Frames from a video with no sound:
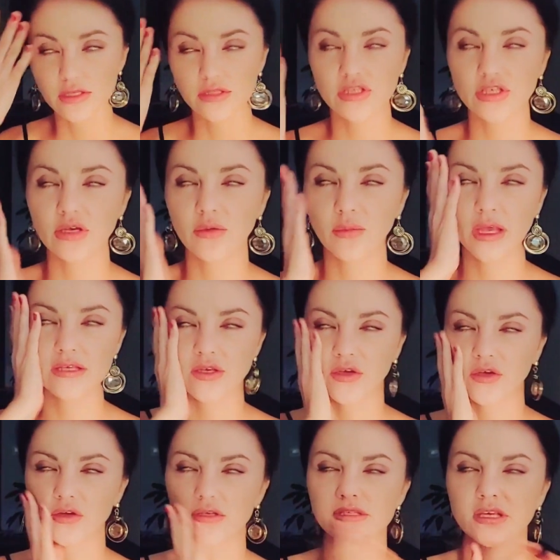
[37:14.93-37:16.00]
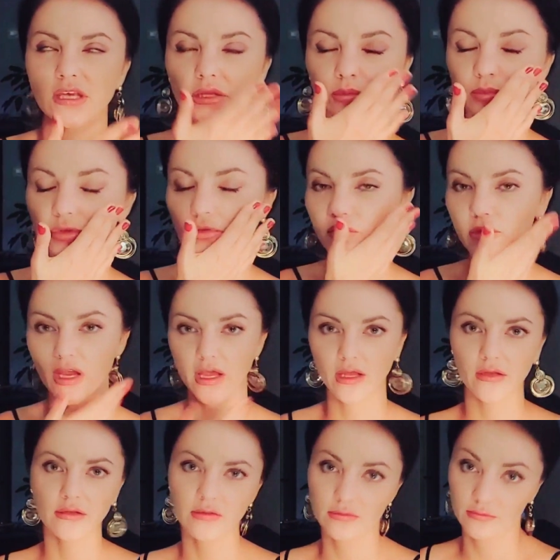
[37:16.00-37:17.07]
she makes her skin pure,
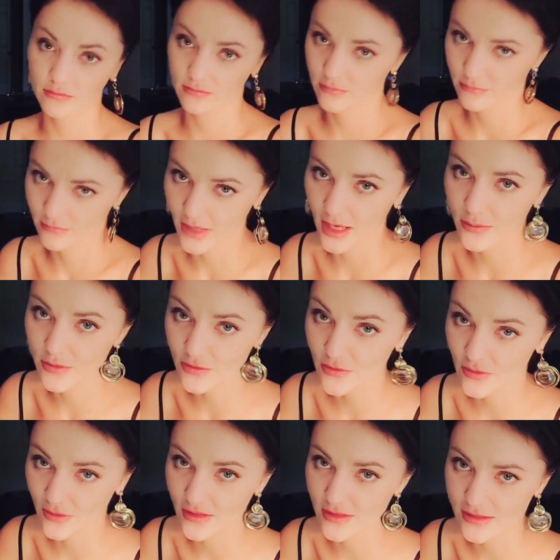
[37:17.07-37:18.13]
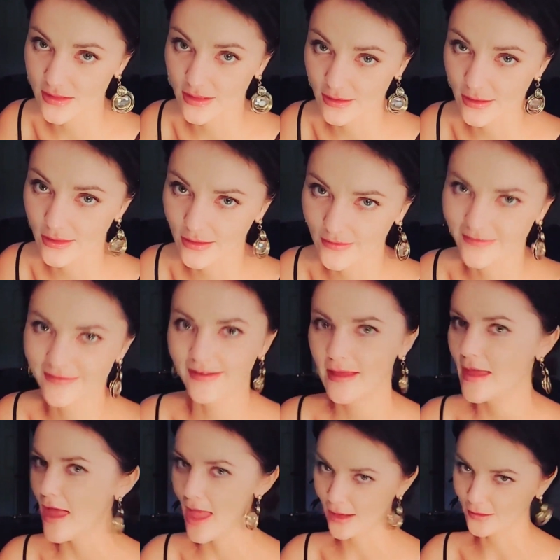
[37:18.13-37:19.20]
and I'm doing this technique.
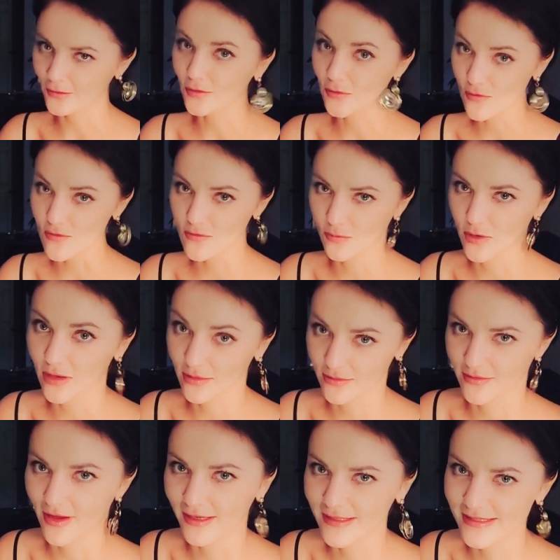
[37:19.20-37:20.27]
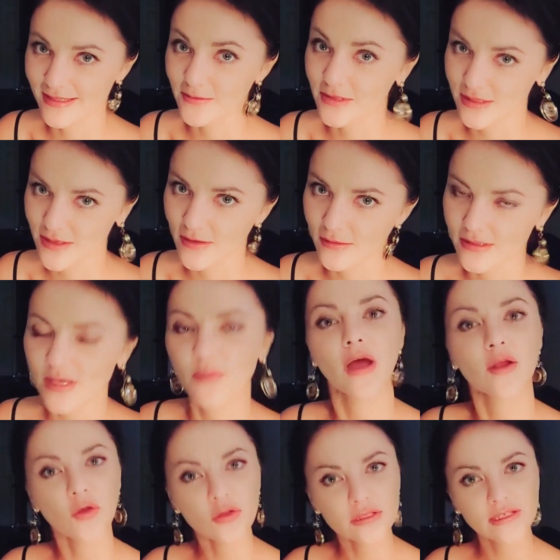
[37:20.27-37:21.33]
And you know what? I see results,
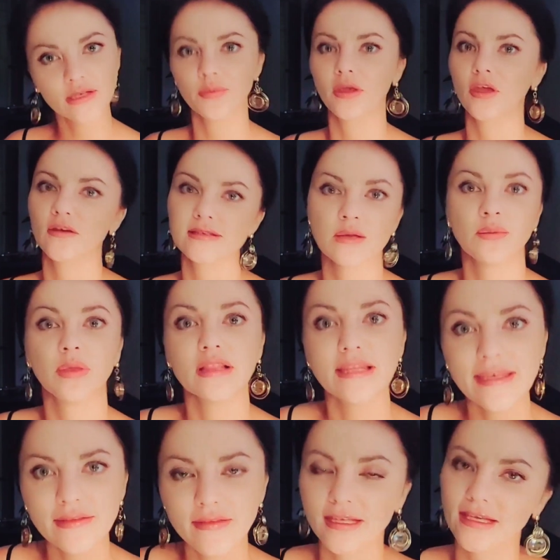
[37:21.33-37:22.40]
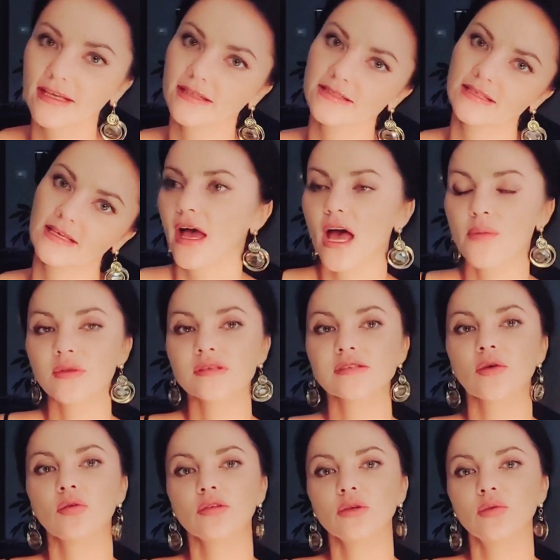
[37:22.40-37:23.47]
but only because I believe in it.
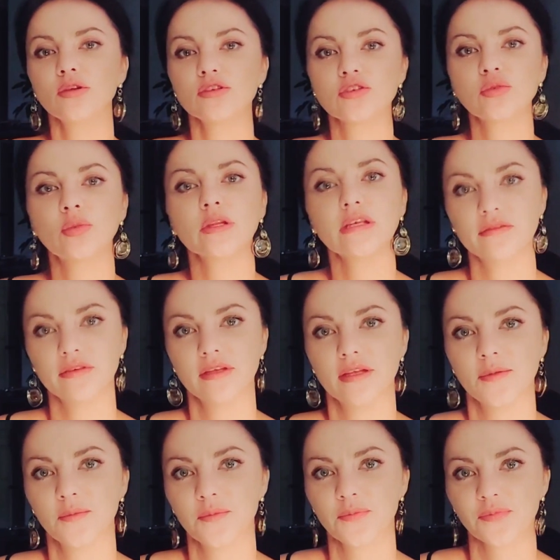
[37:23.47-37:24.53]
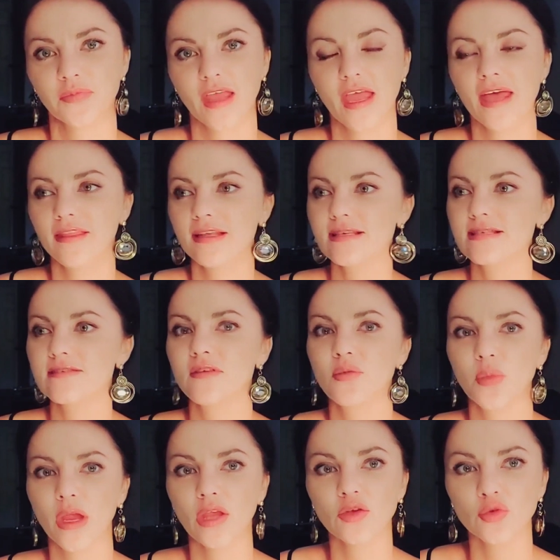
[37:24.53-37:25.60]
Happens only what you believe in. And this is the
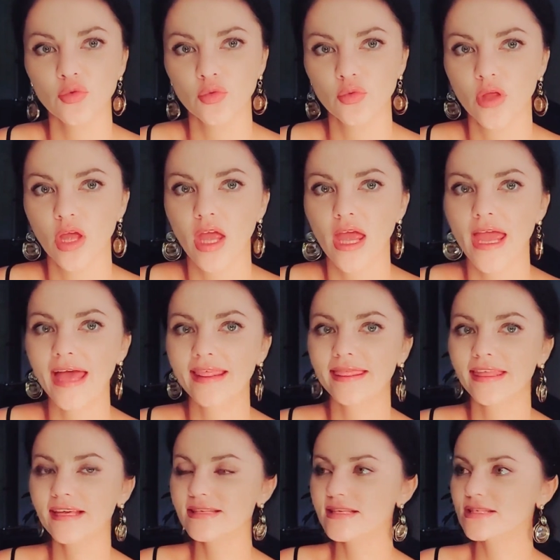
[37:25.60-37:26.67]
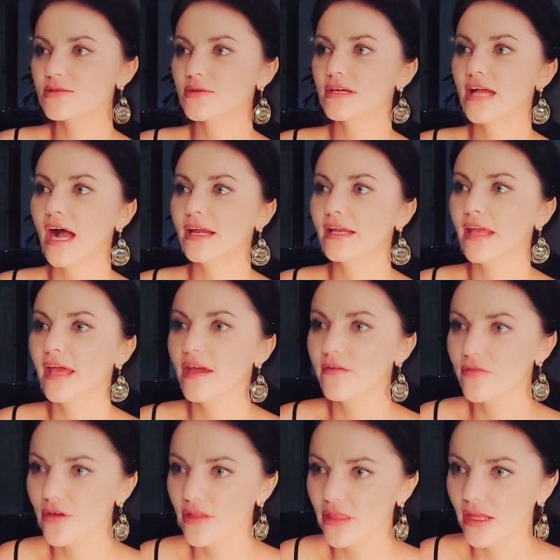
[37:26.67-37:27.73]
main rule. And this is regarding
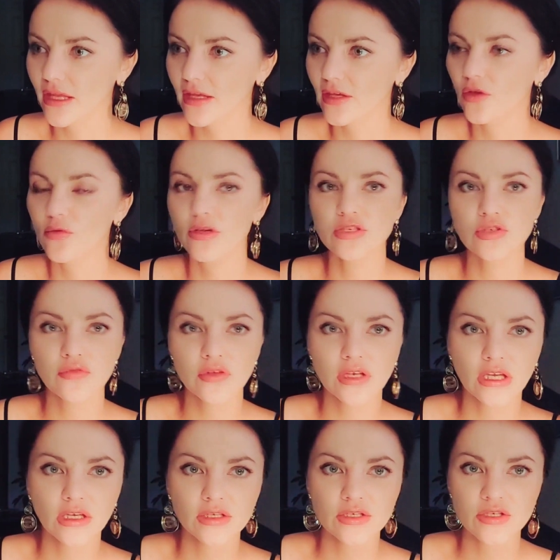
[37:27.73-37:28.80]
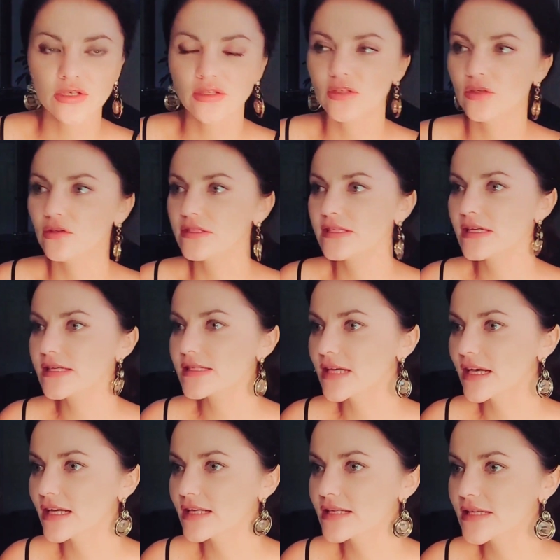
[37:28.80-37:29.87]
everything. Rejuvenation, your
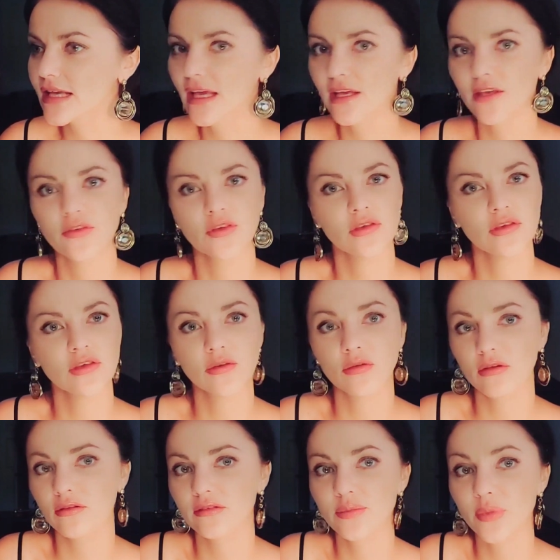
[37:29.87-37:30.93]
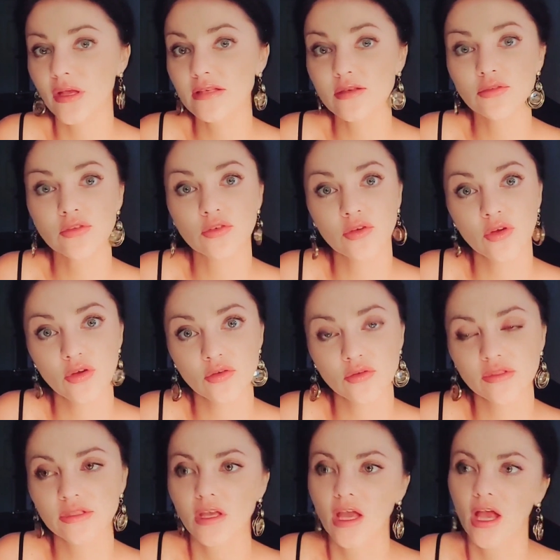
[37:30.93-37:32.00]
success, if you, uh, depends on your
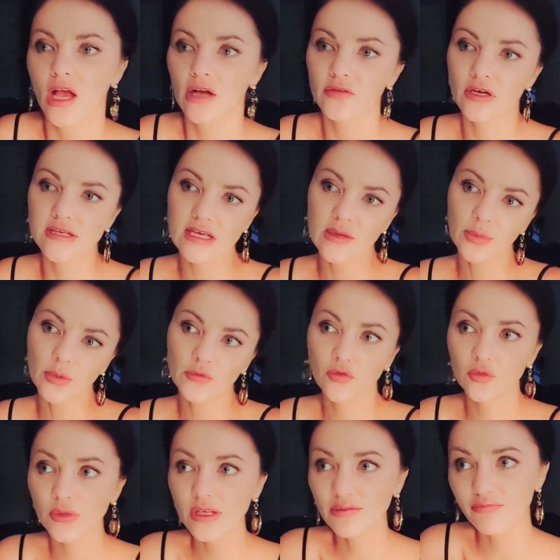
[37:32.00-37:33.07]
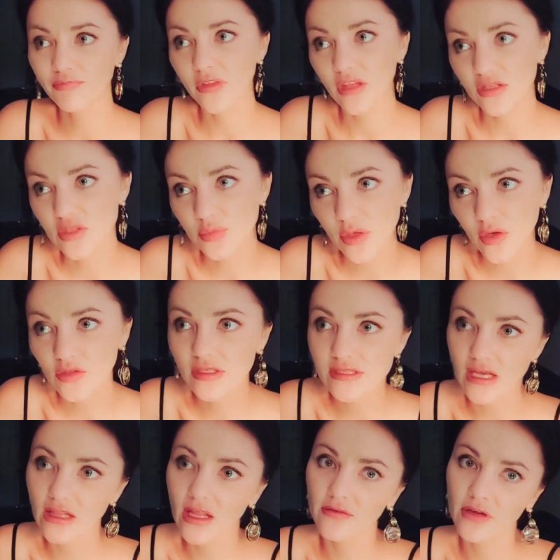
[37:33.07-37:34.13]
goals. For example, for me, to be
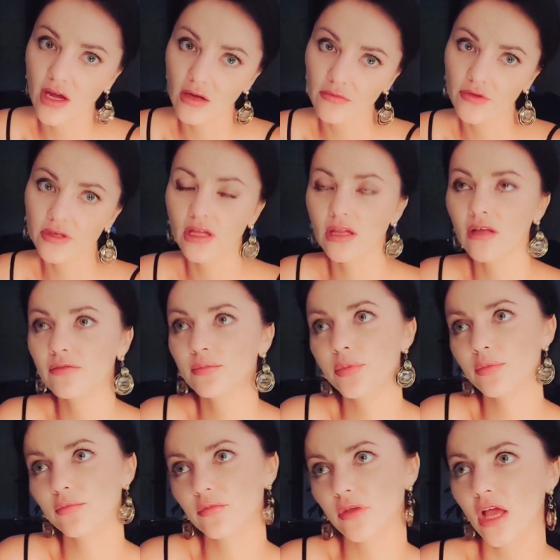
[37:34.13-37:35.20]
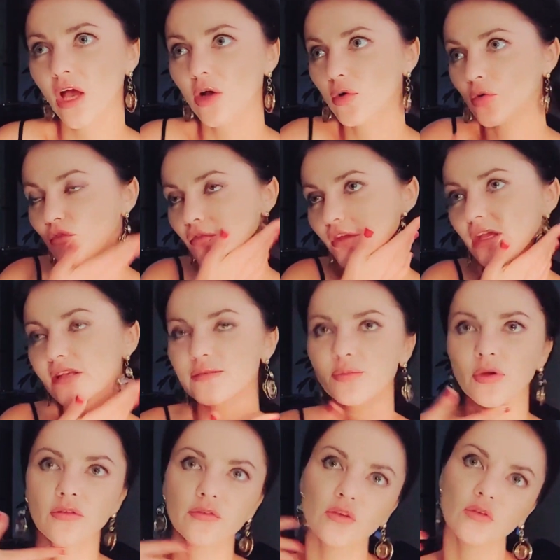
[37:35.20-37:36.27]
honest, I love comfort. I love mm, cool things,
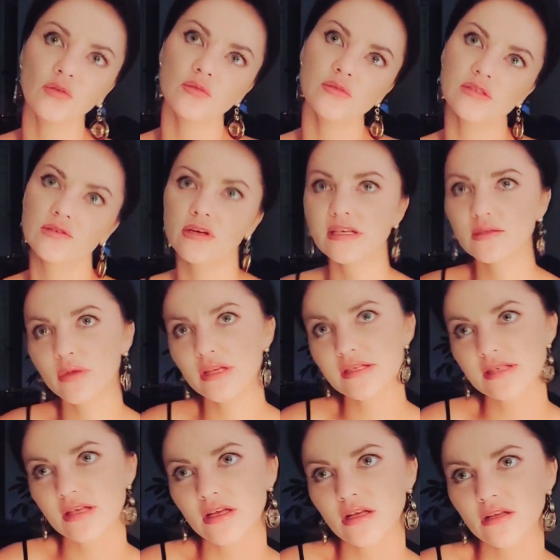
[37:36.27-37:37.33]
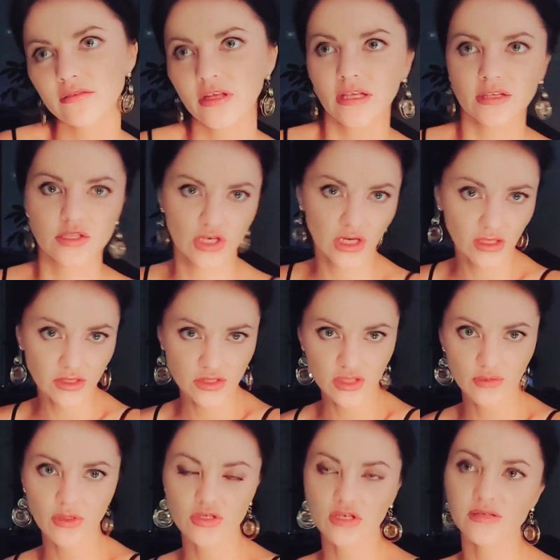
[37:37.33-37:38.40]
perfumes, dress myself, change
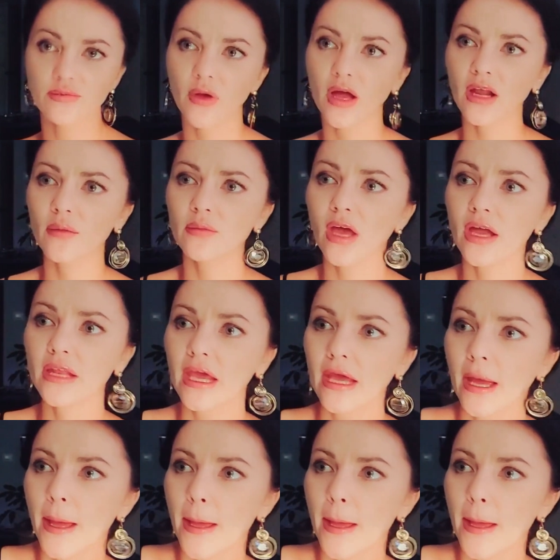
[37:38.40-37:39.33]
images. But I'm not